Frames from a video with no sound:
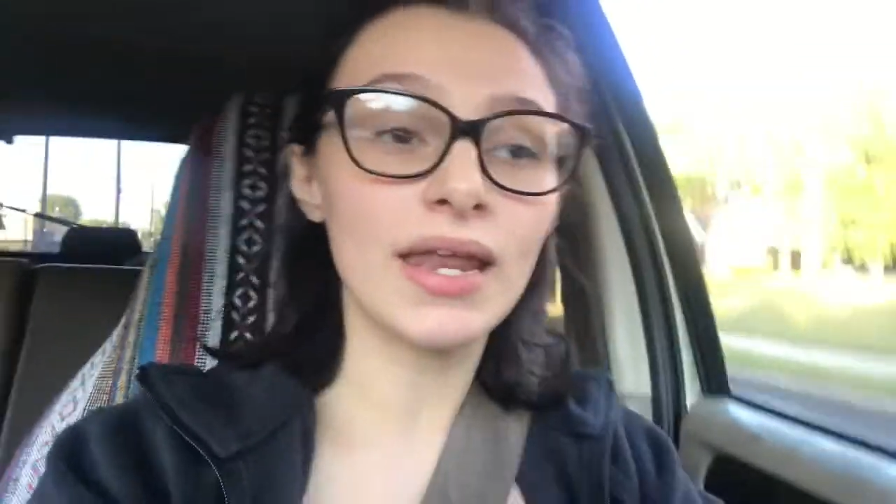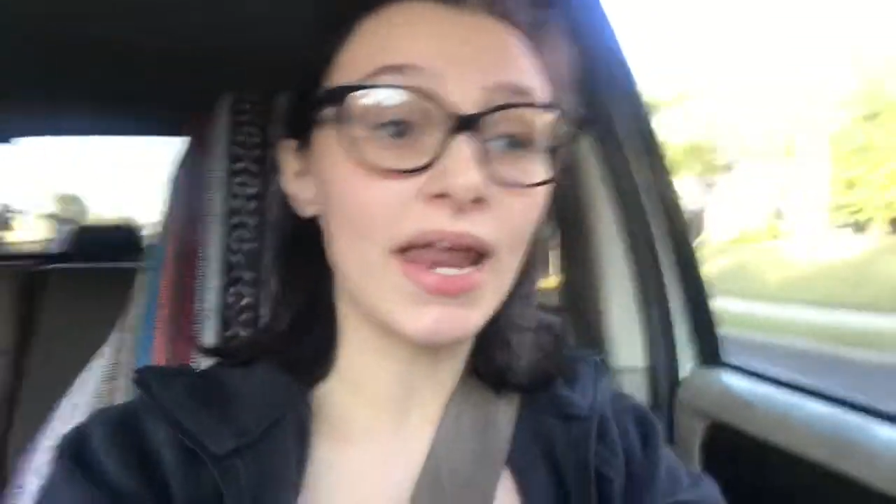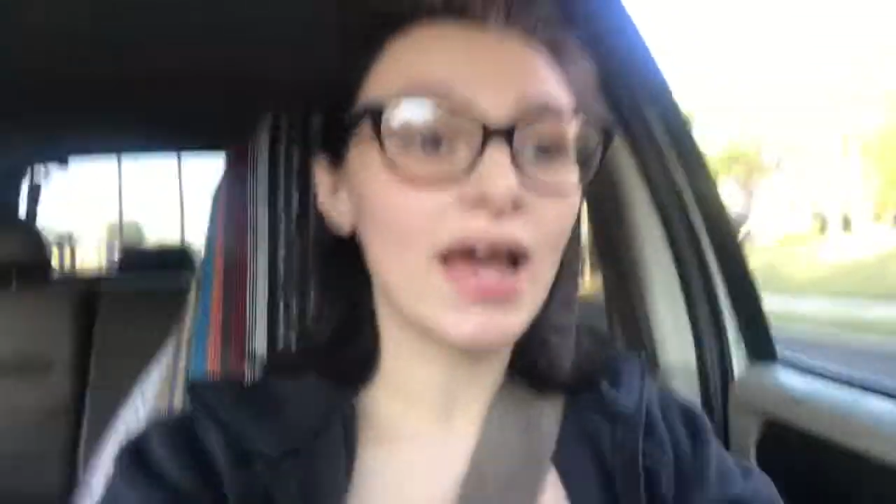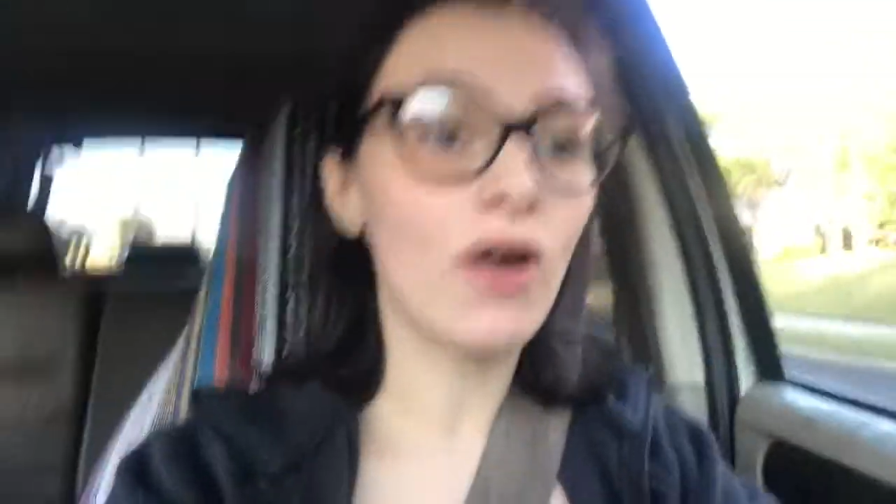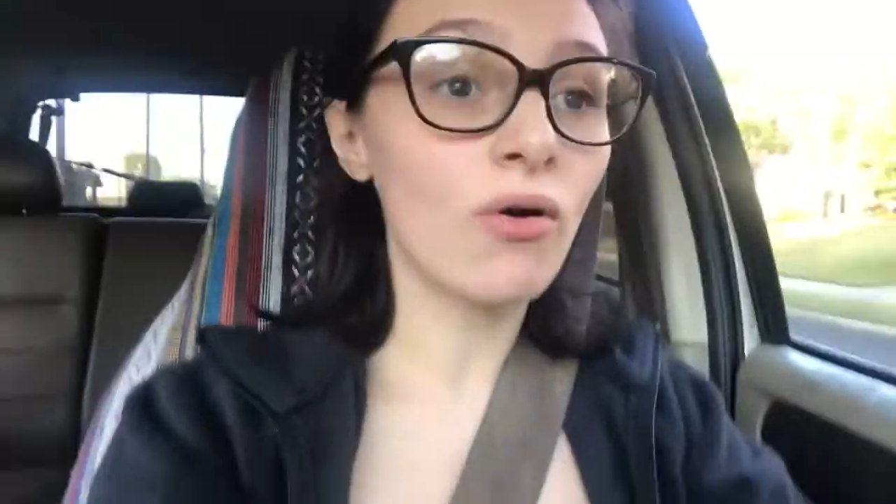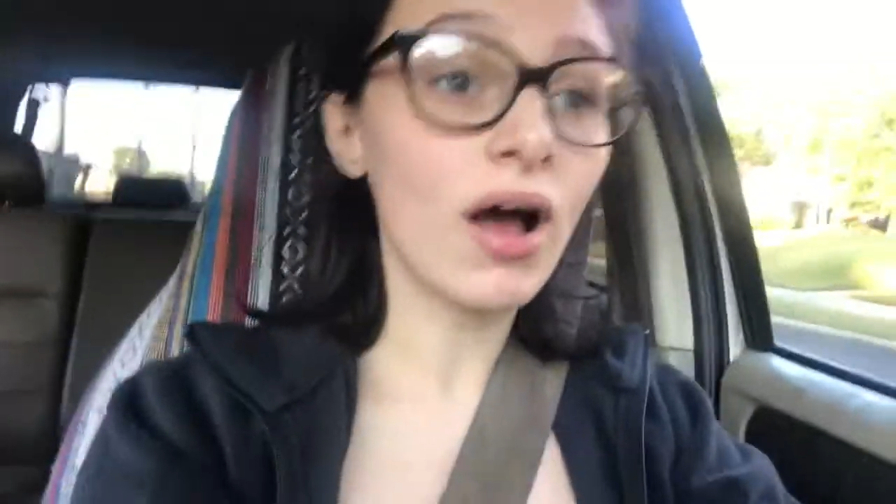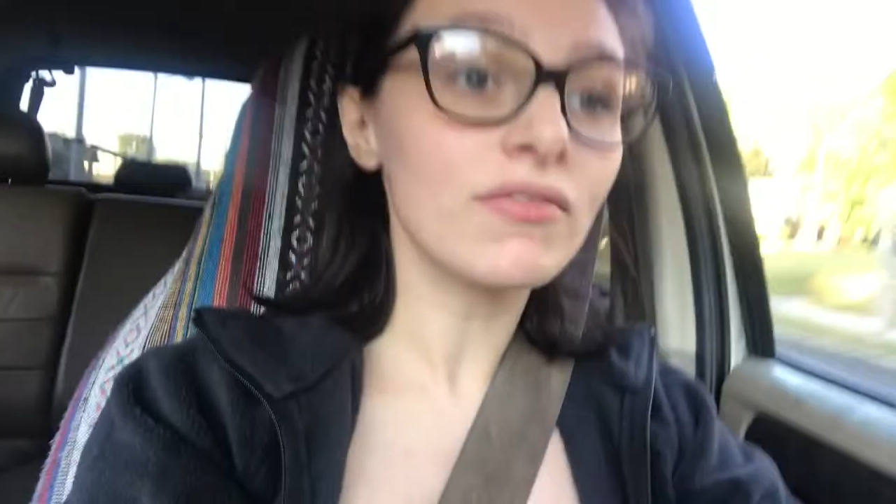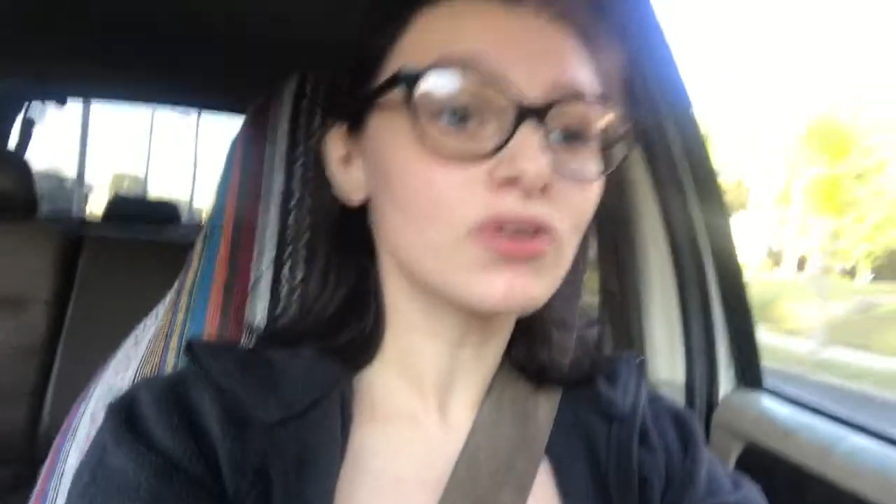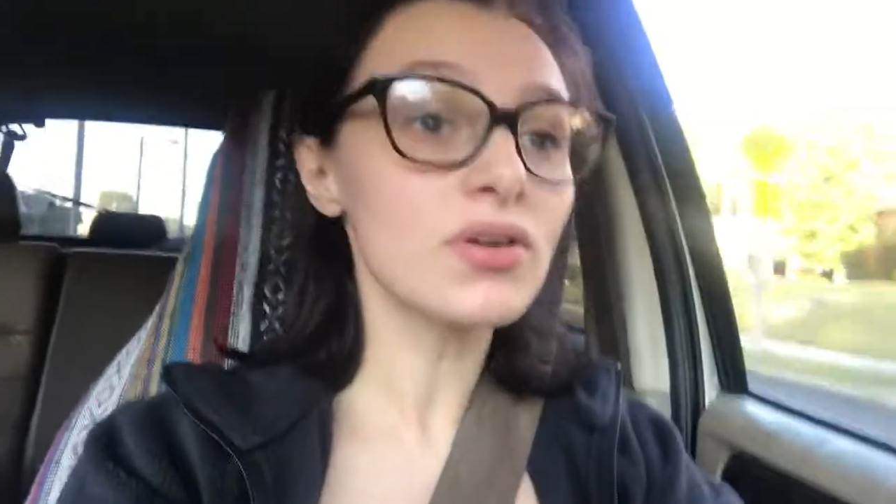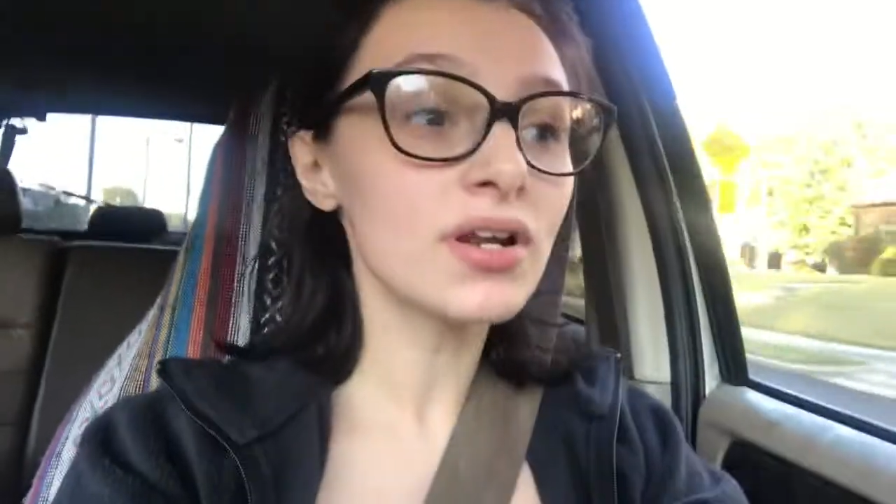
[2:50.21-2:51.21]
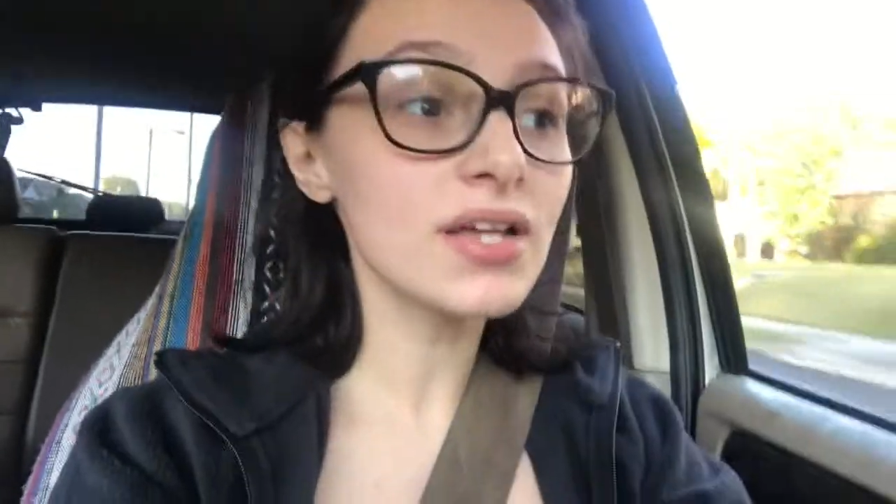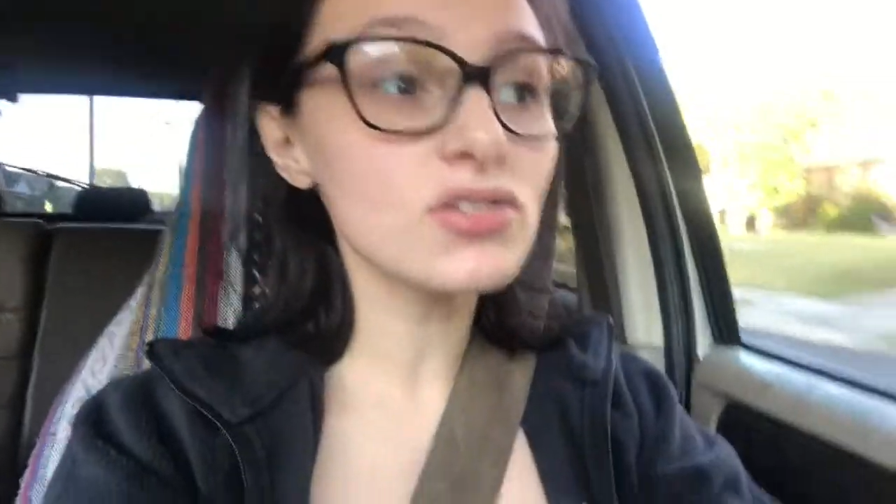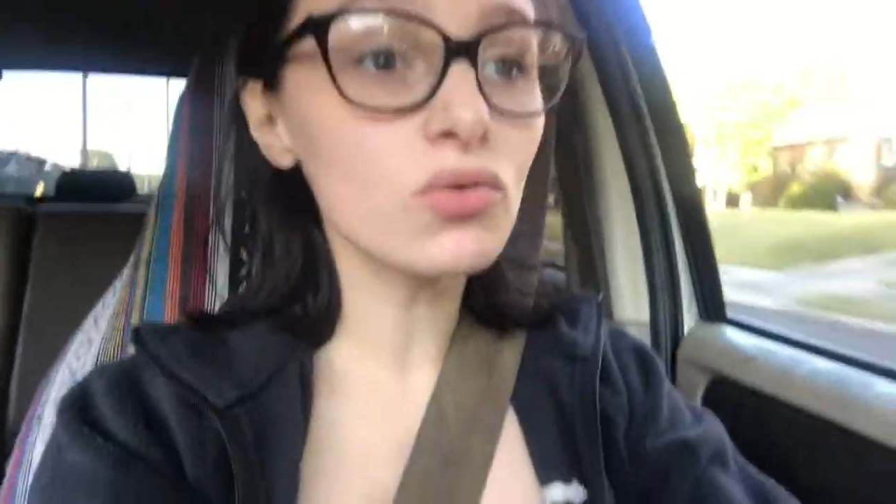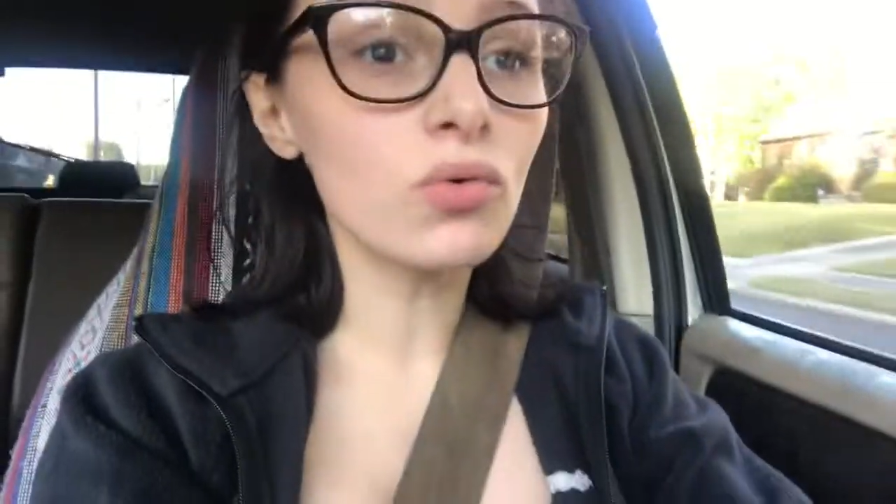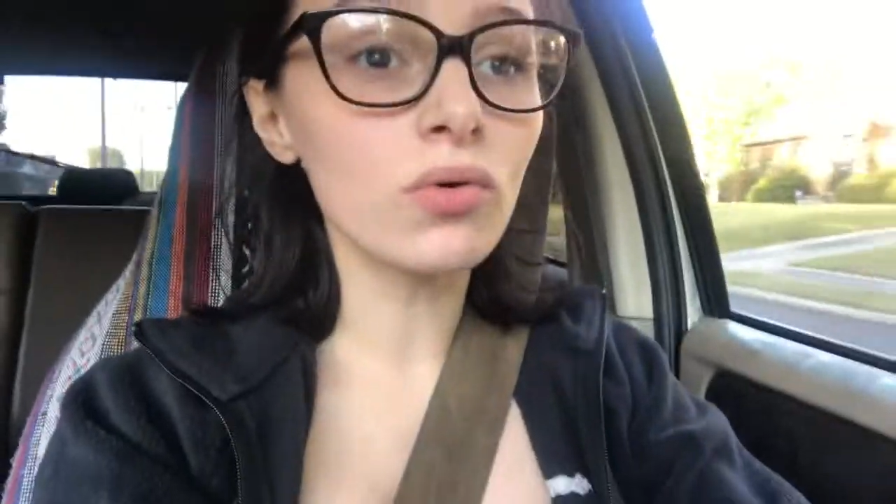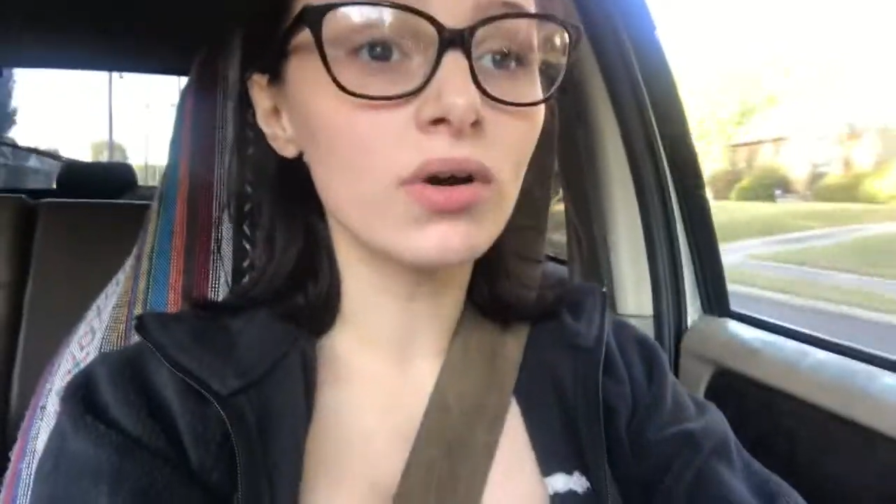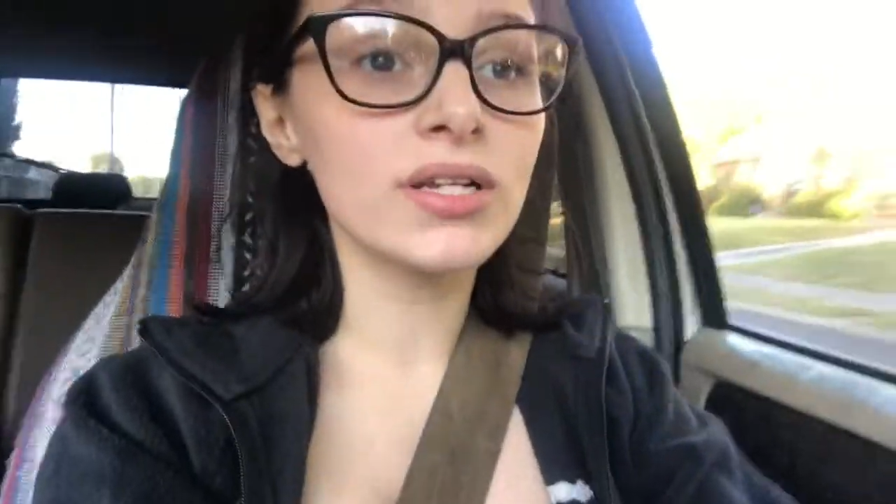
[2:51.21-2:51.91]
and now I have to go to night school